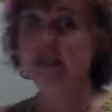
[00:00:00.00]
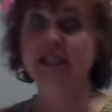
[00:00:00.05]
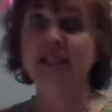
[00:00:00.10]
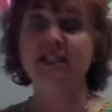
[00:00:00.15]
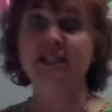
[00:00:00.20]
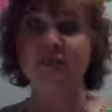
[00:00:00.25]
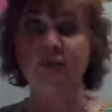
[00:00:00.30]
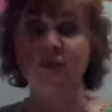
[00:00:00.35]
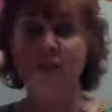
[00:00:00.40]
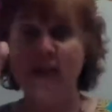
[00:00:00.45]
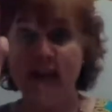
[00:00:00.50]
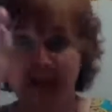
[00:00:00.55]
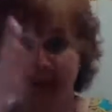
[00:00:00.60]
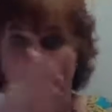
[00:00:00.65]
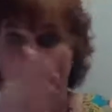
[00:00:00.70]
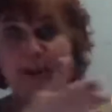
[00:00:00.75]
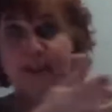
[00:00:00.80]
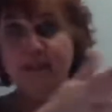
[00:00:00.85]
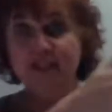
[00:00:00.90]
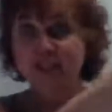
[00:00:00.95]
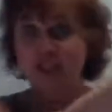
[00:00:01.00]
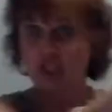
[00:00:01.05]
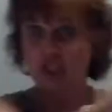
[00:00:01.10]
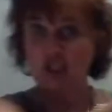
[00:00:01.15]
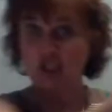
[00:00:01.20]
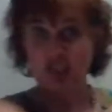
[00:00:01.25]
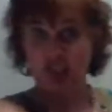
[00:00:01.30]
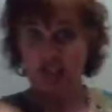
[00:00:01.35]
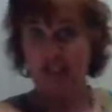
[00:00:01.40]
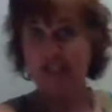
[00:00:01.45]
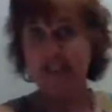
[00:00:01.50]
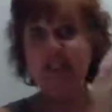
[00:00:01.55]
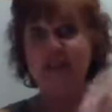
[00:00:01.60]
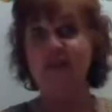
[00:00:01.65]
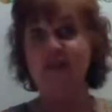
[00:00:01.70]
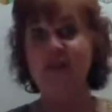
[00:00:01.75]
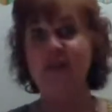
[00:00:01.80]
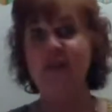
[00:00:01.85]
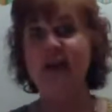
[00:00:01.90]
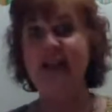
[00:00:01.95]
is for the captains, the cheese is
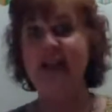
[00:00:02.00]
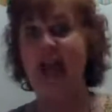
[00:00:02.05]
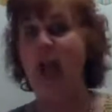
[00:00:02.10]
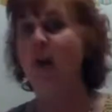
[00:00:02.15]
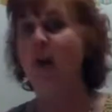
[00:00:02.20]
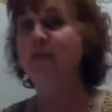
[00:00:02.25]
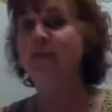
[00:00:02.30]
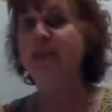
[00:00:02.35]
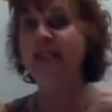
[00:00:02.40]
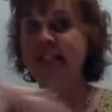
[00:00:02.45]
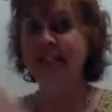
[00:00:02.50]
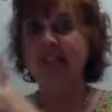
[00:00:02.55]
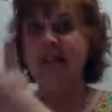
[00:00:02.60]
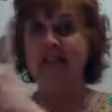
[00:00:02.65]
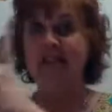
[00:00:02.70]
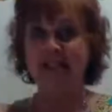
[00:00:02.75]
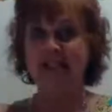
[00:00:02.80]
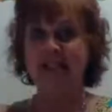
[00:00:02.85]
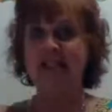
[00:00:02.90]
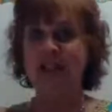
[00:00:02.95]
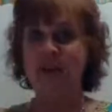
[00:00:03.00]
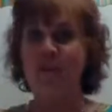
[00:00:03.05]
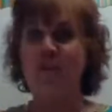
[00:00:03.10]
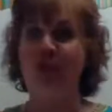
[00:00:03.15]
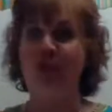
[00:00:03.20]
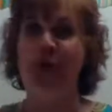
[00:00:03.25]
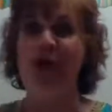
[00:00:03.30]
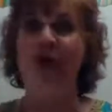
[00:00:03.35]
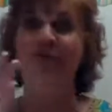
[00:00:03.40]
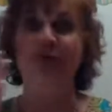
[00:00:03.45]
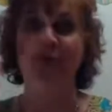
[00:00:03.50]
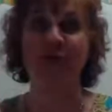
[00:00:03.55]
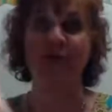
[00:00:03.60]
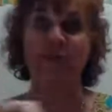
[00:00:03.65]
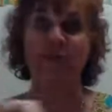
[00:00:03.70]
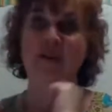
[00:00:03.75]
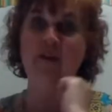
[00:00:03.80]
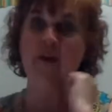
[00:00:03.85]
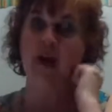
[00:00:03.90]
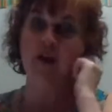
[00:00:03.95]
for the captains, and this is the bread for
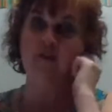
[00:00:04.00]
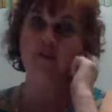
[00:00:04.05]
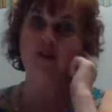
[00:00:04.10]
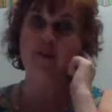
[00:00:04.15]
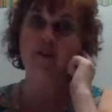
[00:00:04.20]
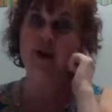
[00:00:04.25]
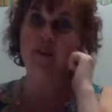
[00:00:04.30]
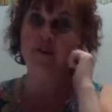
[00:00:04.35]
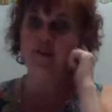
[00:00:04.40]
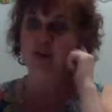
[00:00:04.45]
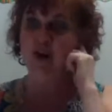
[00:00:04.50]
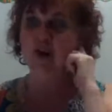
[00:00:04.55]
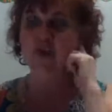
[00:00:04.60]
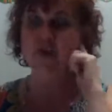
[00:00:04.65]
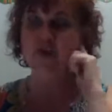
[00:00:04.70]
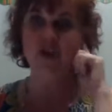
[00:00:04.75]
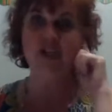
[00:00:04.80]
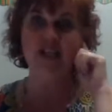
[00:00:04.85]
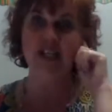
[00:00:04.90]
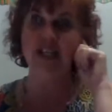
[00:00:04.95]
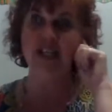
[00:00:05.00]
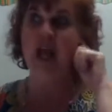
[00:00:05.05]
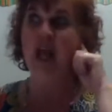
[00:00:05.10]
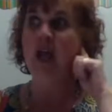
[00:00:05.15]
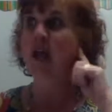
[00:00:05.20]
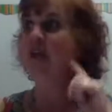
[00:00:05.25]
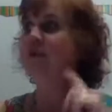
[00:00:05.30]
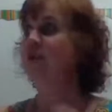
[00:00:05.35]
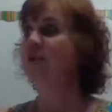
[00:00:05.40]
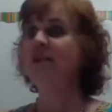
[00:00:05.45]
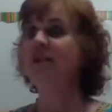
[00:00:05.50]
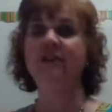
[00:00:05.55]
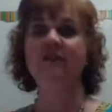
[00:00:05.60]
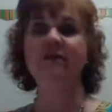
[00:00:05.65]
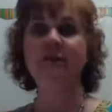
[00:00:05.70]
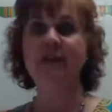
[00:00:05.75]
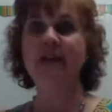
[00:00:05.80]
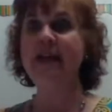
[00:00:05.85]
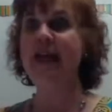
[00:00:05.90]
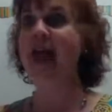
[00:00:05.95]
my brothers, and where's
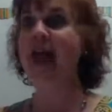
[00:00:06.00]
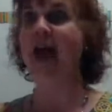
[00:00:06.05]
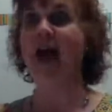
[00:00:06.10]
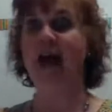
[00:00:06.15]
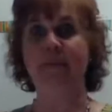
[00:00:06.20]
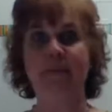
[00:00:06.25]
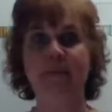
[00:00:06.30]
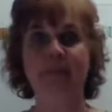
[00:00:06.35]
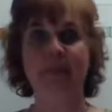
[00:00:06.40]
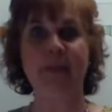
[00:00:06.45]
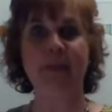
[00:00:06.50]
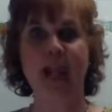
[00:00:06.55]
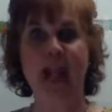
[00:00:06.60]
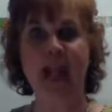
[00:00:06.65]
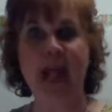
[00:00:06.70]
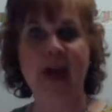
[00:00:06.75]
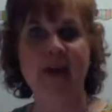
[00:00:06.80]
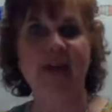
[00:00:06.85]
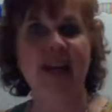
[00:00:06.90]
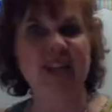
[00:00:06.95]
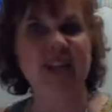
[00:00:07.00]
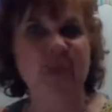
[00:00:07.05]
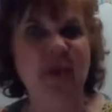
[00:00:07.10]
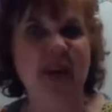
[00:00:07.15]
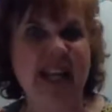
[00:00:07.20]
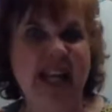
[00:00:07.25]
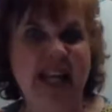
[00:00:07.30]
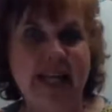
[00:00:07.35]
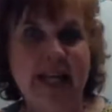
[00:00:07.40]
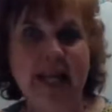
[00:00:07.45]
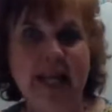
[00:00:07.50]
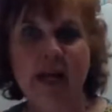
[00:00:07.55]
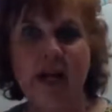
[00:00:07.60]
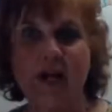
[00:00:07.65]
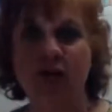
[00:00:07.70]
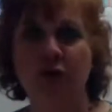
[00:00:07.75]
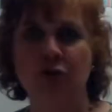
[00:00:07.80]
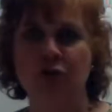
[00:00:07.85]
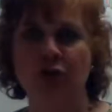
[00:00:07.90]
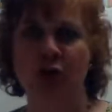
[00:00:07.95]
everybody at? And that's when he
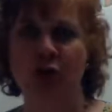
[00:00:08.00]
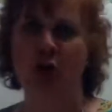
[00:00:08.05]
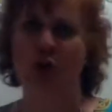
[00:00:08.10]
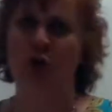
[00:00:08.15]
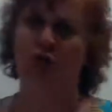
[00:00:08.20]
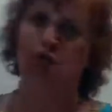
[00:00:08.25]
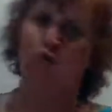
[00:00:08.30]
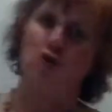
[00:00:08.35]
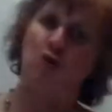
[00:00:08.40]
hears, "You